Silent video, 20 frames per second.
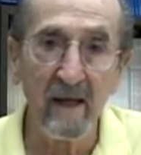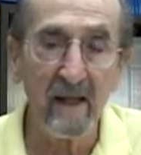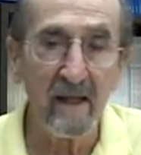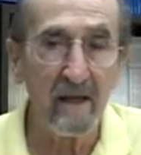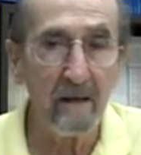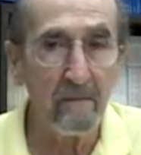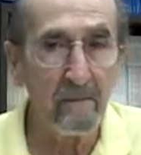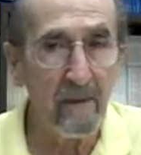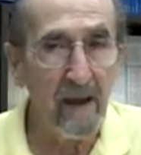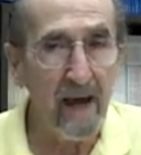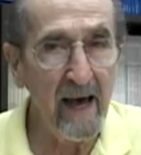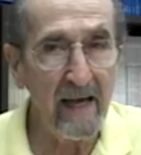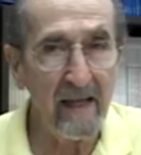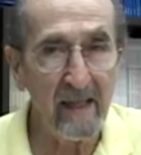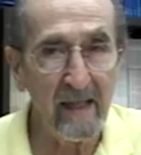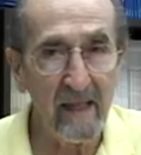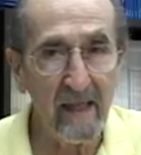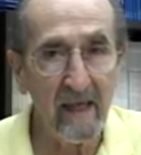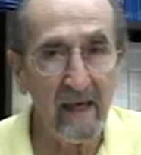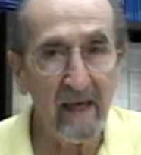that
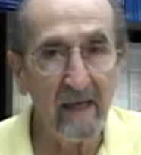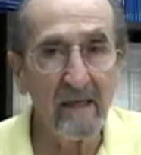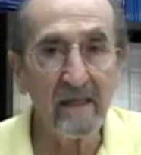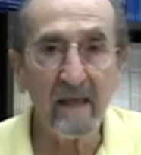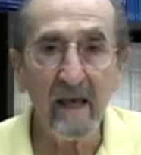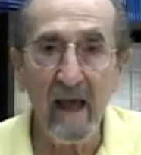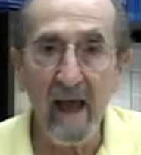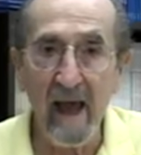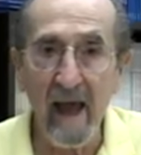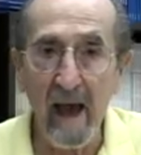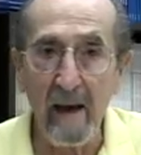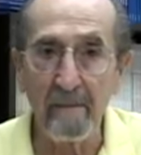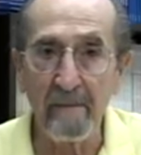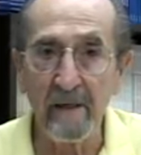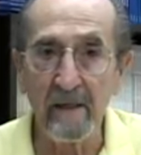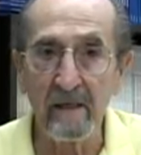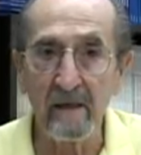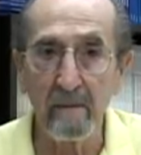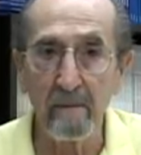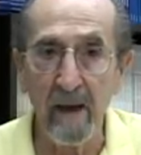bad things
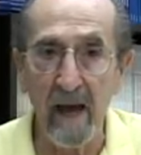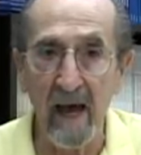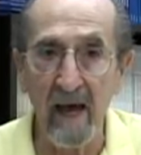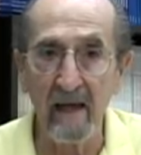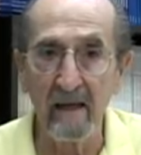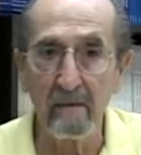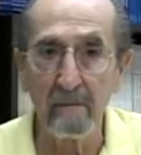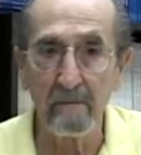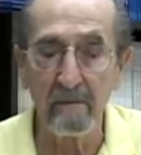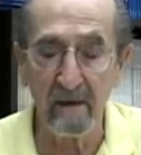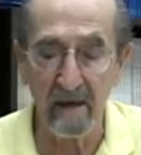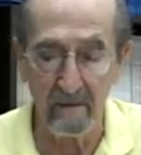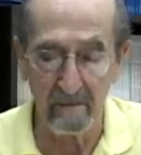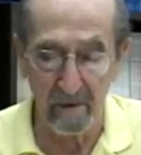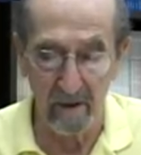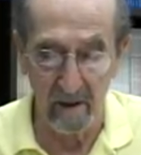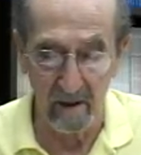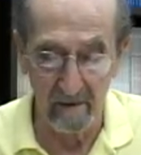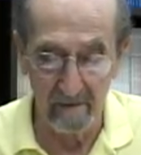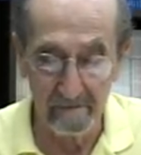happen to bad
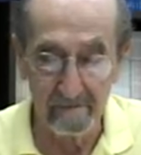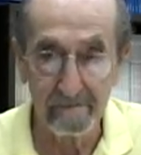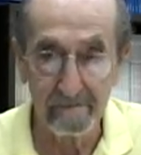people.